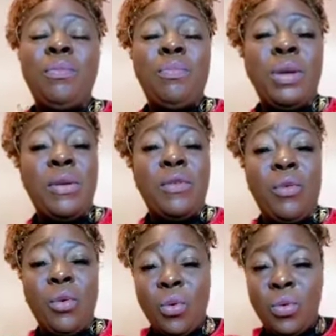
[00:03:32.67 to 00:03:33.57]
Be
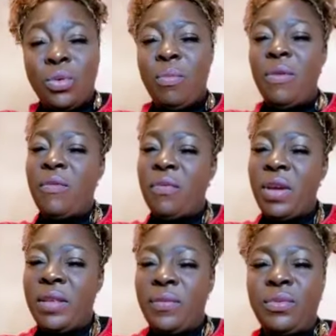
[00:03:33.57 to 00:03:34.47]
good. Be
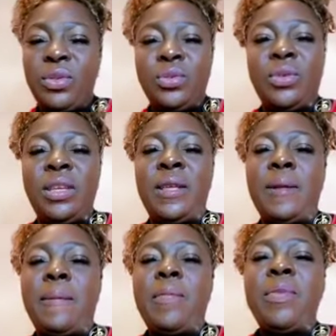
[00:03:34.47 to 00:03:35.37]
faithful to him.
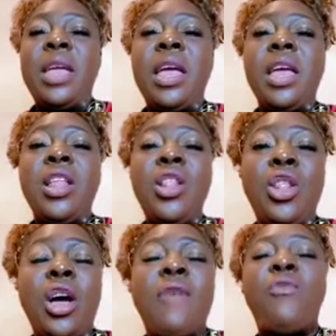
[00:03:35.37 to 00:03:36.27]

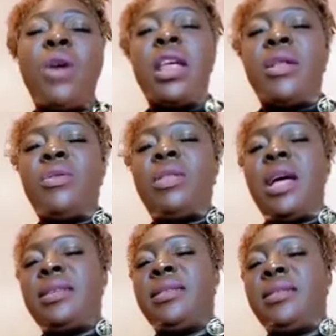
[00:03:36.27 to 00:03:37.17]
Love one
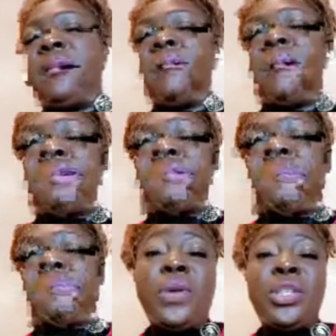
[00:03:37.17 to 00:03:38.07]
another. When you
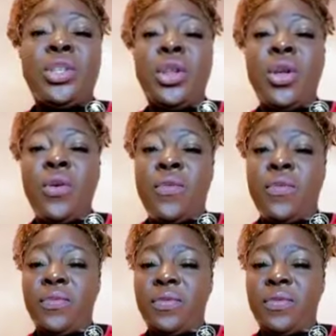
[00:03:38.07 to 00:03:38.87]
preach love,